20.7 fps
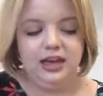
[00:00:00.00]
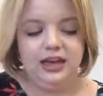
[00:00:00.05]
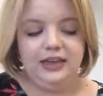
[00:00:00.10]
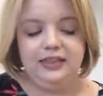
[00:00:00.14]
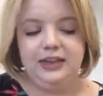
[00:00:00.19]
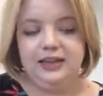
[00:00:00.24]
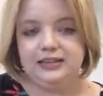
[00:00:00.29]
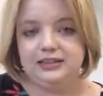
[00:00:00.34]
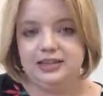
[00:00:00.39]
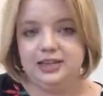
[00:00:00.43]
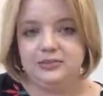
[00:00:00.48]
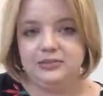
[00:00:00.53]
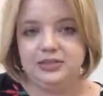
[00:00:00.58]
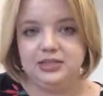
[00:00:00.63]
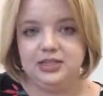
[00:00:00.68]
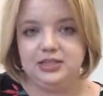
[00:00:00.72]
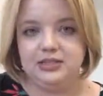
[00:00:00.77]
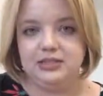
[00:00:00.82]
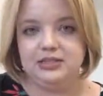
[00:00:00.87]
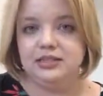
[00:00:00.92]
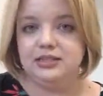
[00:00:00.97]
In that same
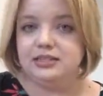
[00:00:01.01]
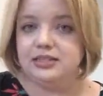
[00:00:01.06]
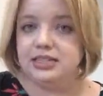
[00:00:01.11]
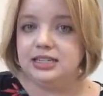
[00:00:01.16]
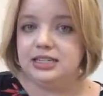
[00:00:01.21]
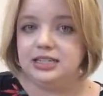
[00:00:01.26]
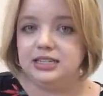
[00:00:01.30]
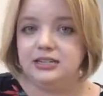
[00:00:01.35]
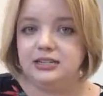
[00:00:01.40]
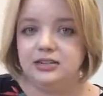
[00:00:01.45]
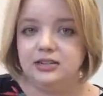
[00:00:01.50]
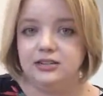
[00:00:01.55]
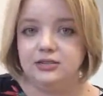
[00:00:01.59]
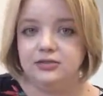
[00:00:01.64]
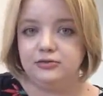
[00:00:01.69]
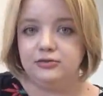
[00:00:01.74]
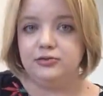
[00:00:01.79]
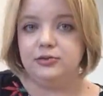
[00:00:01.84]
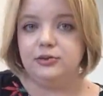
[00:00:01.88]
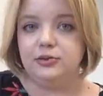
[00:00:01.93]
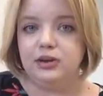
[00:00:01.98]
sense, a teaser
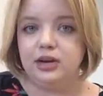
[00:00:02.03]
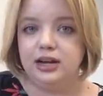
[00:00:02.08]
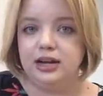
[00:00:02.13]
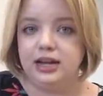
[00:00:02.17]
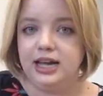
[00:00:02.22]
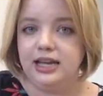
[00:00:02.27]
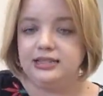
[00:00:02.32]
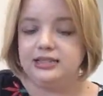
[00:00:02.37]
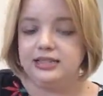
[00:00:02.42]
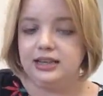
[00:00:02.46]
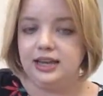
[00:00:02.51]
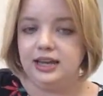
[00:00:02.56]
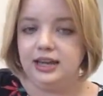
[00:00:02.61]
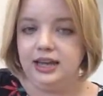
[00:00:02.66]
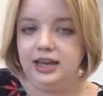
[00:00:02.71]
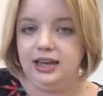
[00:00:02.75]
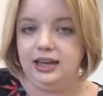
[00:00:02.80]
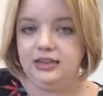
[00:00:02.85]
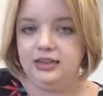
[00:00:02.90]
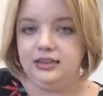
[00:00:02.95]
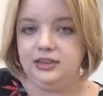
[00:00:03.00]
for an
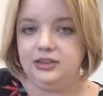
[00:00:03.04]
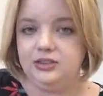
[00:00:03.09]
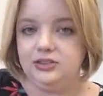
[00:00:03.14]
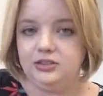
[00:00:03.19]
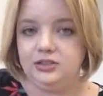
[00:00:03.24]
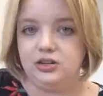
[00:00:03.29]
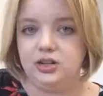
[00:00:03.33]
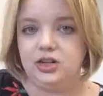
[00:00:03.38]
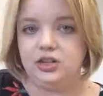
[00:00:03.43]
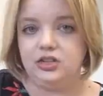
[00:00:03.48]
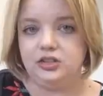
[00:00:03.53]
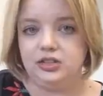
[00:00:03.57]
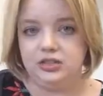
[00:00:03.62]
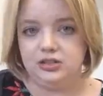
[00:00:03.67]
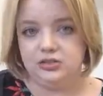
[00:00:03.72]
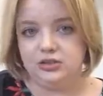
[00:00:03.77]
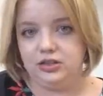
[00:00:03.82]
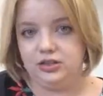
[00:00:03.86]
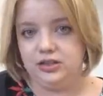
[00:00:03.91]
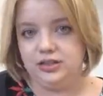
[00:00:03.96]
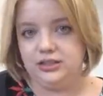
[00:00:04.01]
essay in an
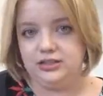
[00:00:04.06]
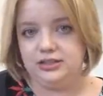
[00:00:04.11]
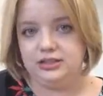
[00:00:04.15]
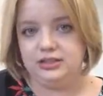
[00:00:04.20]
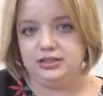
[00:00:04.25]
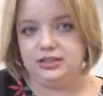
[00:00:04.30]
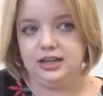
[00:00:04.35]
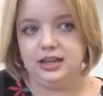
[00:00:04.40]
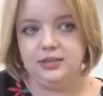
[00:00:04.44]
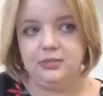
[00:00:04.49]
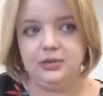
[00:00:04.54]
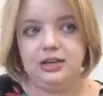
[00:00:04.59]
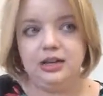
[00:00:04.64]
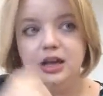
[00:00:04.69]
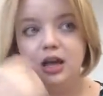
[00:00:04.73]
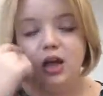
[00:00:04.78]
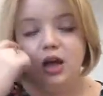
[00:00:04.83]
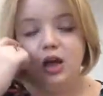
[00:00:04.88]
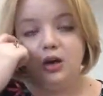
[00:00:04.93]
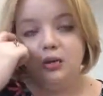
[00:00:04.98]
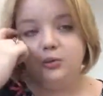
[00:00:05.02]
introduction or thesis statement